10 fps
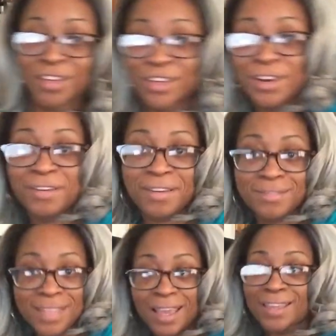You know what
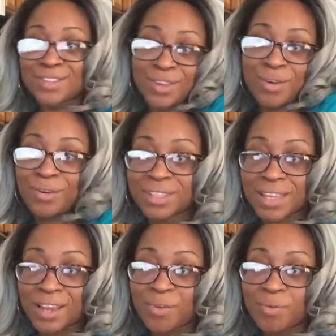I'm saying? So it's
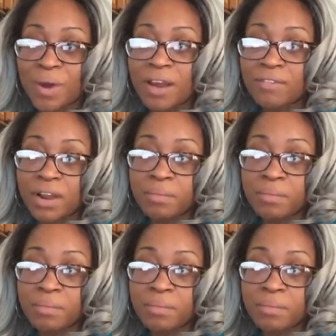like, whatever.